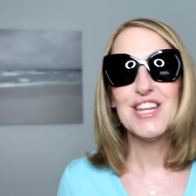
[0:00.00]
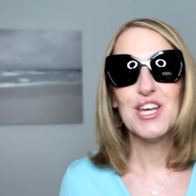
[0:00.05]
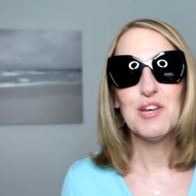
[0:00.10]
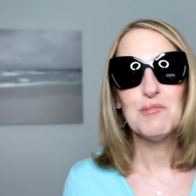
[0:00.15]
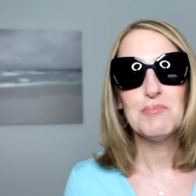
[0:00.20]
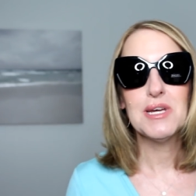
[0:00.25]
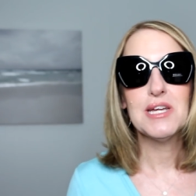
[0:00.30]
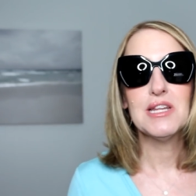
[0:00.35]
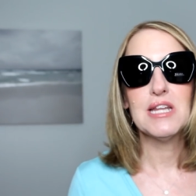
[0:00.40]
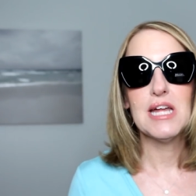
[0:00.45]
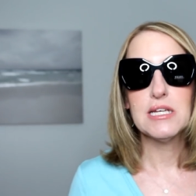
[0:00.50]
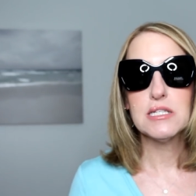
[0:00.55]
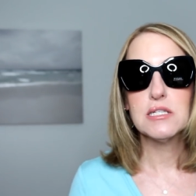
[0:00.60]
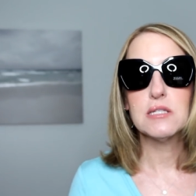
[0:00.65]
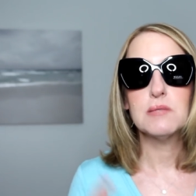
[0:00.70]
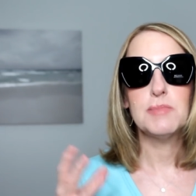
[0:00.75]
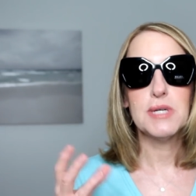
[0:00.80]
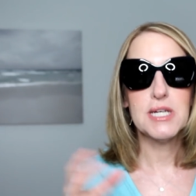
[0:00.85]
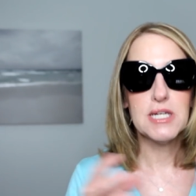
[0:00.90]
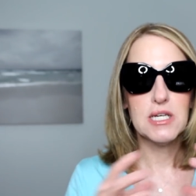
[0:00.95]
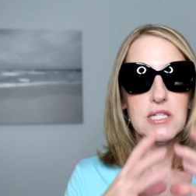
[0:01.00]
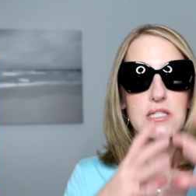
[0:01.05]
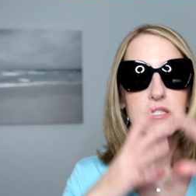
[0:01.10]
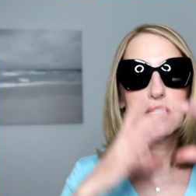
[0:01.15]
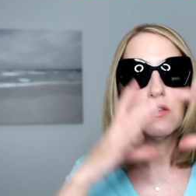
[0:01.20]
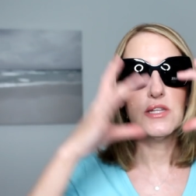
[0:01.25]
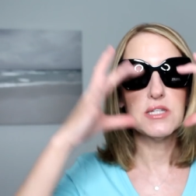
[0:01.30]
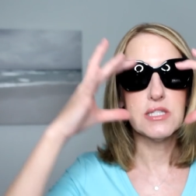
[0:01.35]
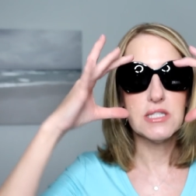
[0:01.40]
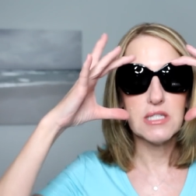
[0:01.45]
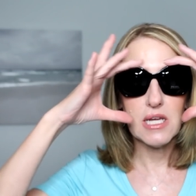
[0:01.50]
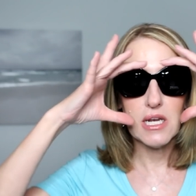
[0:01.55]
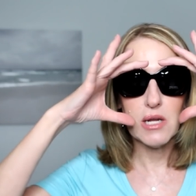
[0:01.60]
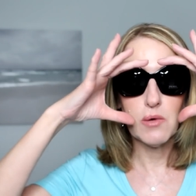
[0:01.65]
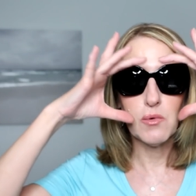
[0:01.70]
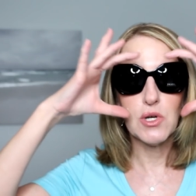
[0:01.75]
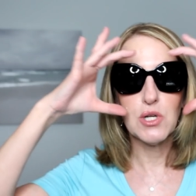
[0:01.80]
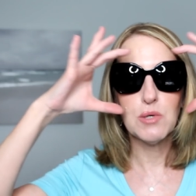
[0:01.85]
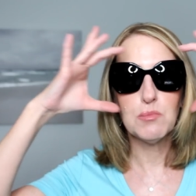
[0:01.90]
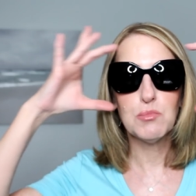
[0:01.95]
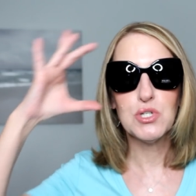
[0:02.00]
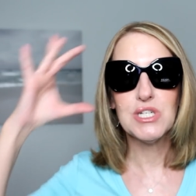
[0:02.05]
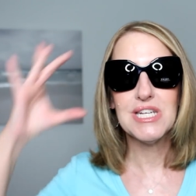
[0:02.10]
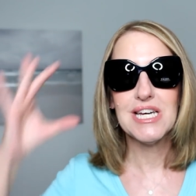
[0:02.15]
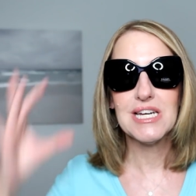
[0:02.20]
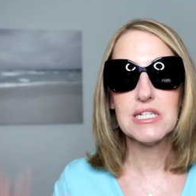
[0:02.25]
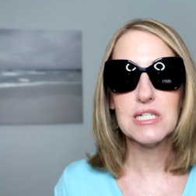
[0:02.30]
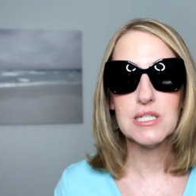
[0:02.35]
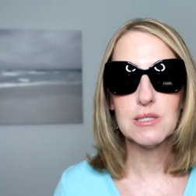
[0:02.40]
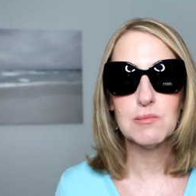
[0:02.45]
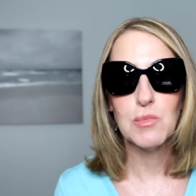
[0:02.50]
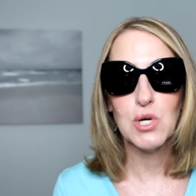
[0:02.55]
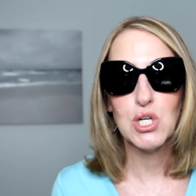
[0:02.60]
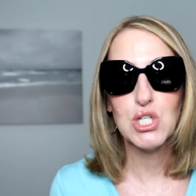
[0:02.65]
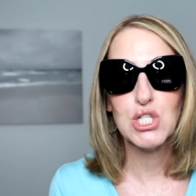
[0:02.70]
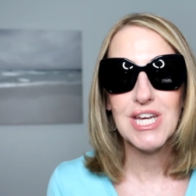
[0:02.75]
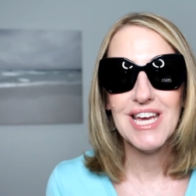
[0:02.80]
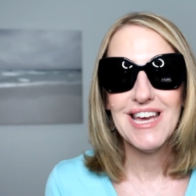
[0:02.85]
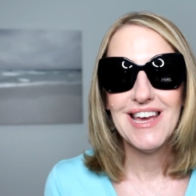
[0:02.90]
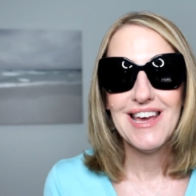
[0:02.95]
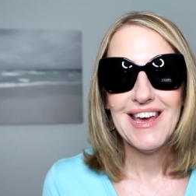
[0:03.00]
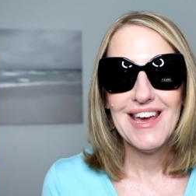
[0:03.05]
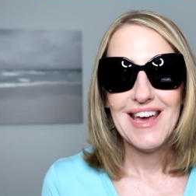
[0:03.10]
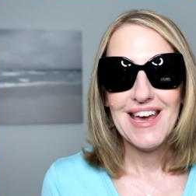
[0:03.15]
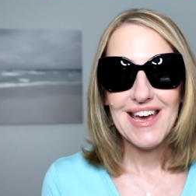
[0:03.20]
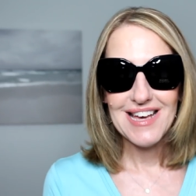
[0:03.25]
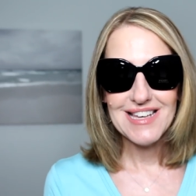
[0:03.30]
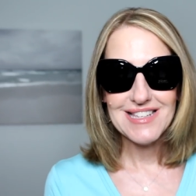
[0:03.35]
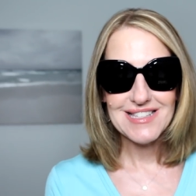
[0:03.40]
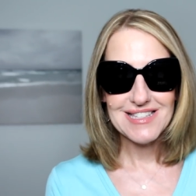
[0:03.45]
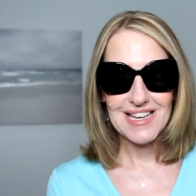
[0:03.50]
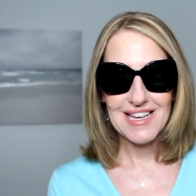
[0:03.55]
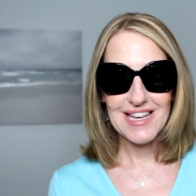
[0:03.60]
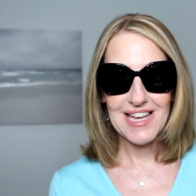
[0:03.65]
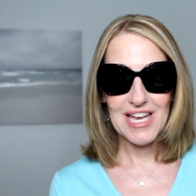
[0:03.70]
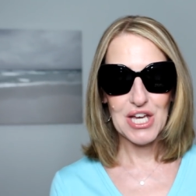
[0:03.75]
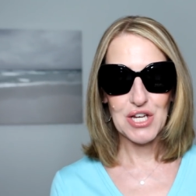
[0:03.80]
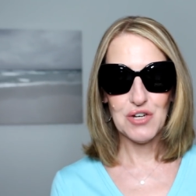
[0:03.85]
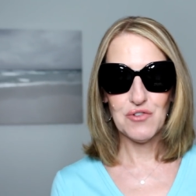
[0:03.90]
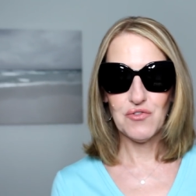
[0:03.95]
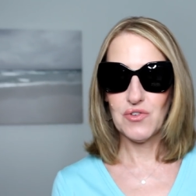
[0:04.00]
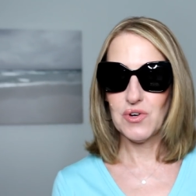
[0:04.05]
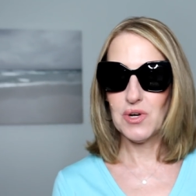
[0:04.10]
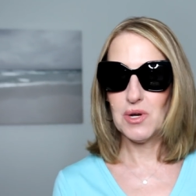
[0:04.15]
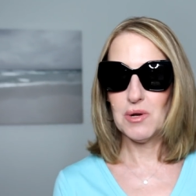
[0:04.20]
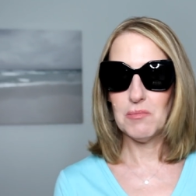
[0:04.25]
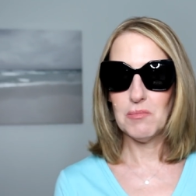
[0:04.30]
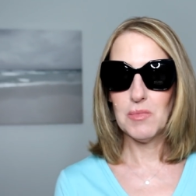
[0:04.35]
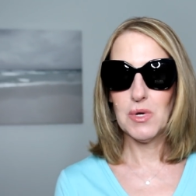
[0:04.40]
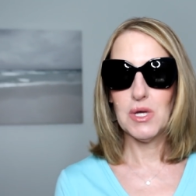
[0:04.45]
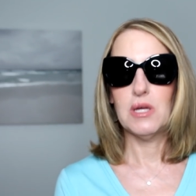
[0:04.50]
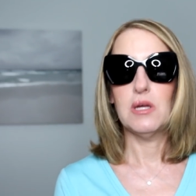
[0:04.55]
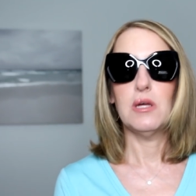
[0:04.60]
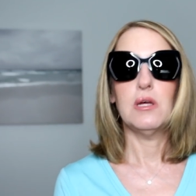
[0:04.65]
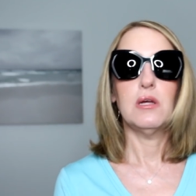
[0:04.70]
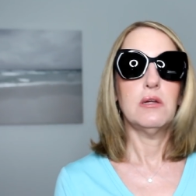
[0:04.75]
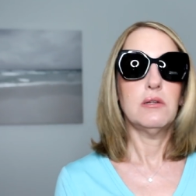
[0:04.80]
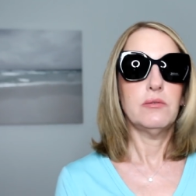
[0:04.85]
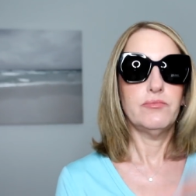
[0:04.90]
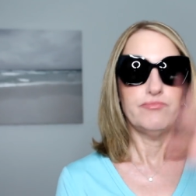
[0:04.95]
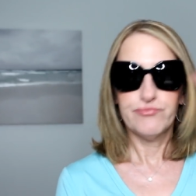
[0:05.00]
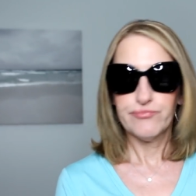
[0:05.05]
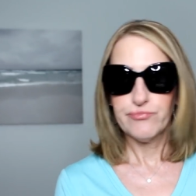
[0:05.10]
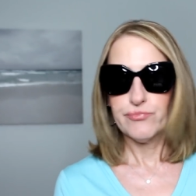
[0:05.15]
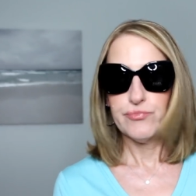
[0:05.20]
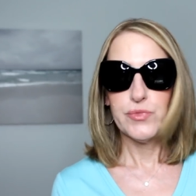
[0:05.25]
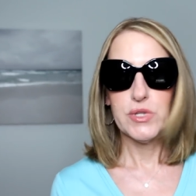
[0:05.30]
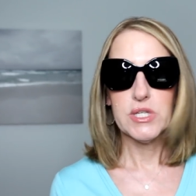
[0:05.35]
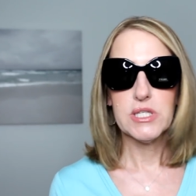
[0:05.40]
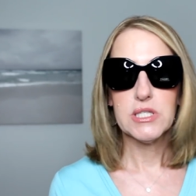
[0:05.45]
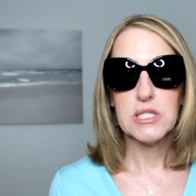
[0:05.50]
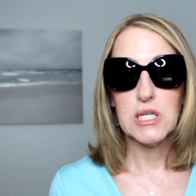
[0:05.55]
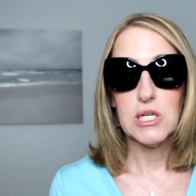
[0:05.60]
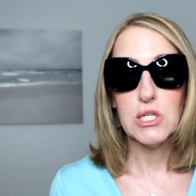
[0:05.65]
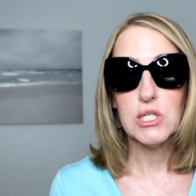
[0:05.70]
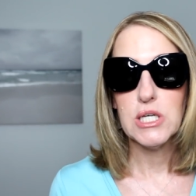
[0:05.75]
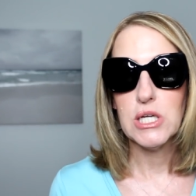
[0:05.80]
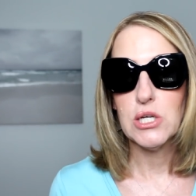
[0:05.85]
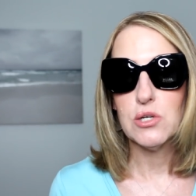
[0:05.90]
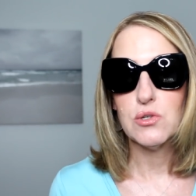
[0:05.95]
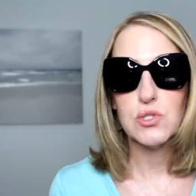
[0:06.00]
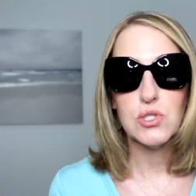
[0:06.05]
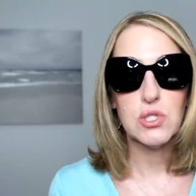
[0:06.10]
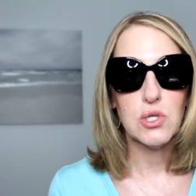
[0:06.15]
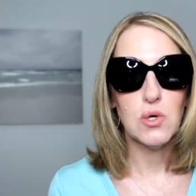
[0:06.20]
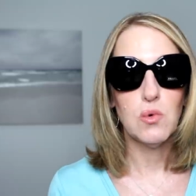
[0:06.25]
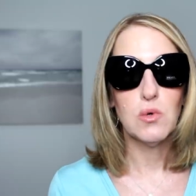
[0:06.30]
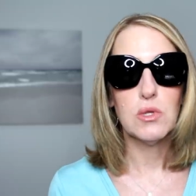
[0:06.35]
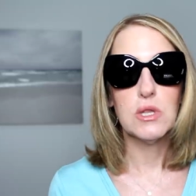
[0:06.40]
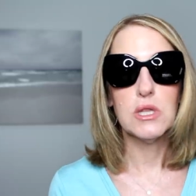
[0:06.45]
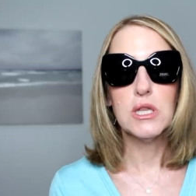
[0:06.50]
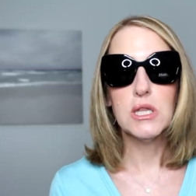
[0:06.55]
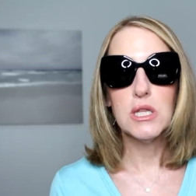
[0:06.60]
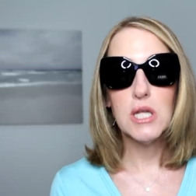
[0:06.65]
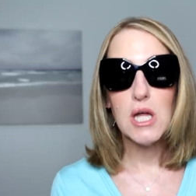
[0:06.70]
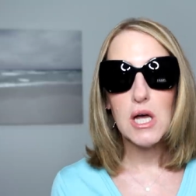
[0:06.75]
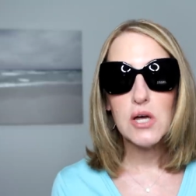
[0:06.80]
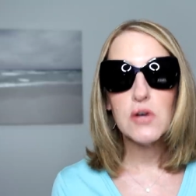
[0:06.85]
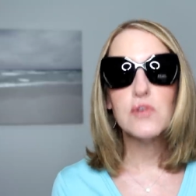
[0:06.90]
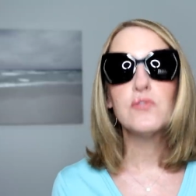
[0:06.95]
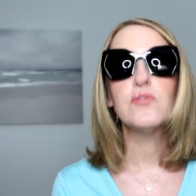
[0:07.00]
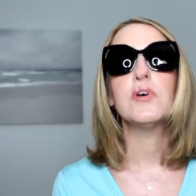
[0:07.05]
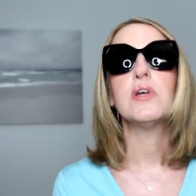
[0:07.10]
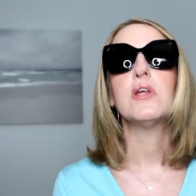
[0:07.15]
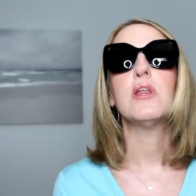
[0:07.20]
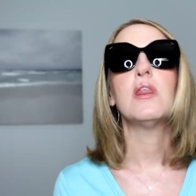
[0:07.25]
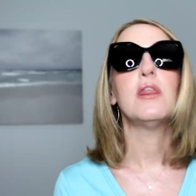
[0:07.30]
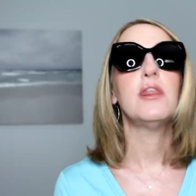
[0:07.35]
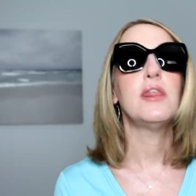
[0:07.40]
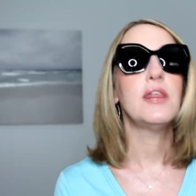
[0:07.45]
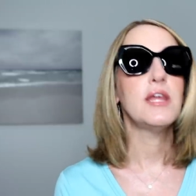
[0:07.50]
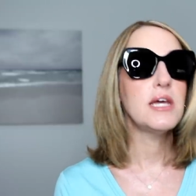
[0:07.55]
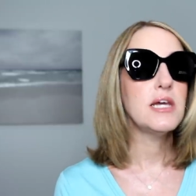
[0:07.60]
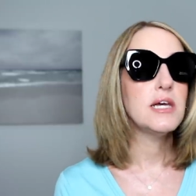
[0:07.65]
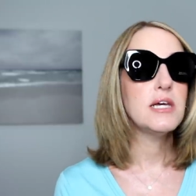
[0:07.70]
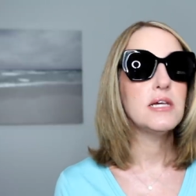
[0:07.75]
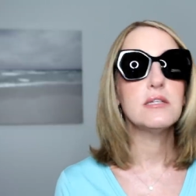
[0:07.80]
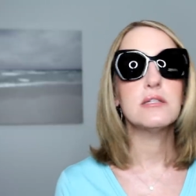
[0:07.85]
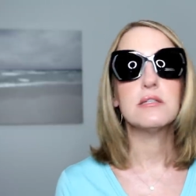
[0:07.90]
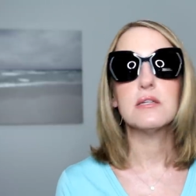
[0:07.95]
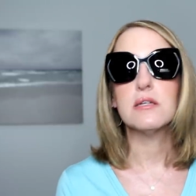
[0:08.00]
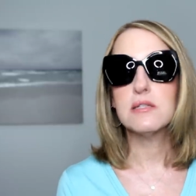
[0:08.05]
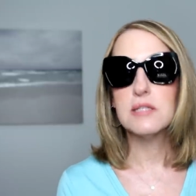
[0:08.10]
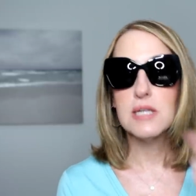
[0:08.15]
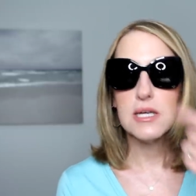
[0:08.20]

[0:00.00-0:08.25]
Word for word: I like big glasses because of the sun. I want to protect as much as I can from the sun here. So love these.